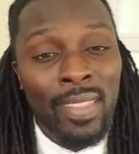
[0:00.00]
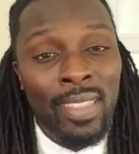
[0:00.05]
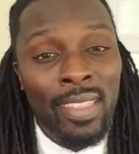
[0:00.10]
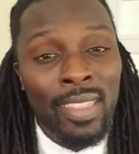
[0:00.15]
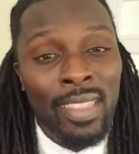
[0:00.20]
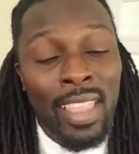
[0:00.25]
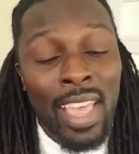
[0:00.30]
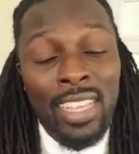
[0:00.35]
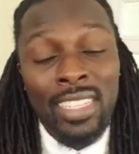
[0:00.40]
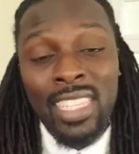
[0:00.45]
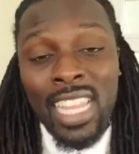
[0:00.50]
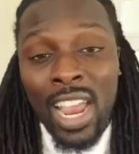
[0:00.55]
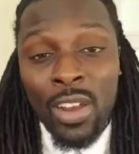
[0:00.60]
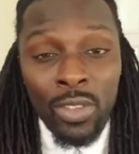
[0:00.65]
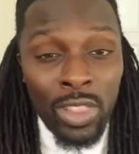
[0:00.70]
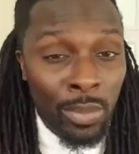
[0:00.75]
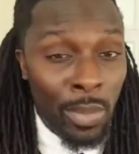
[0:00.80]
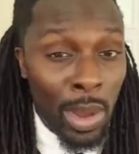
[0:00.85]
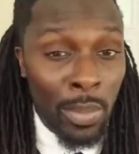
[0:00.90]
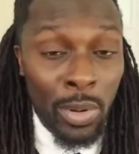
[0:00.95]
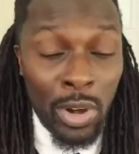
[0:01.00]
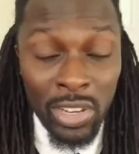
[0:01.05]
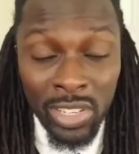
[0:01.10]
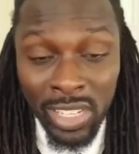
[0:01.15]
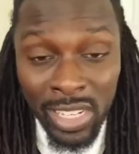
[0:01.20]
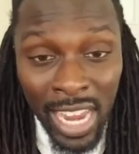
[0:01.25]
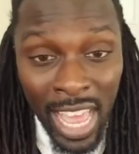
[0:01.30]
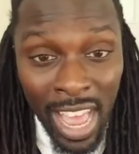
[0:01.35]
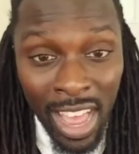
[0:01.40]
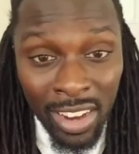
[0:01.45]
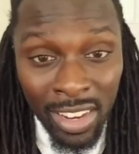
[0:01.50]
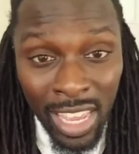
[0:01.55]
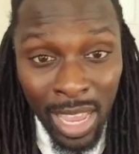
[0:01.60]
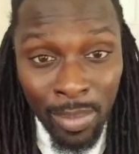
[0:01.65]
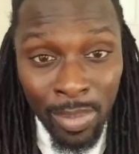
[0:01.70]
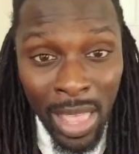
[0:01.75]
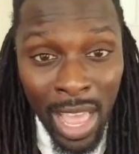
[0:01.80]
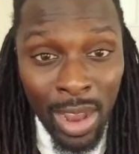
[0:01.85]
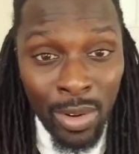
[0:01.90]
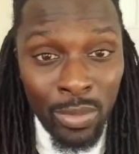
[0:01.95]
that's not really my personality. I'm
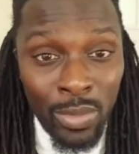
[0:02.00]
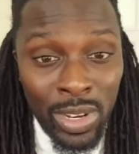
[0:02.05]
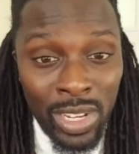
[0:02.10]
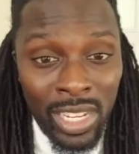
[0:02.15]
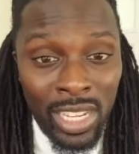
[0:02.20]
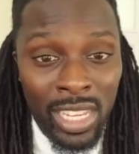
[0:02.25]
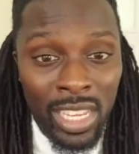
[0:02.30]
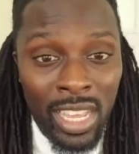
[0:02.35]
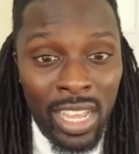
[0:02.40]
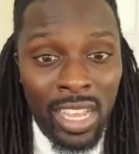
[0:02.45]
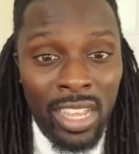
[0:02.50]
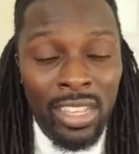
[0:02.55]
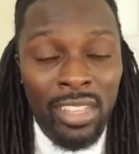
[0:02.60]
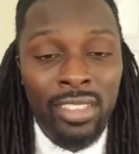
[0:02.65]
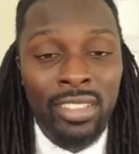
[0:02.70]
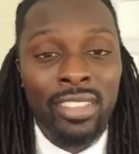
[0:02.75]
not really I'm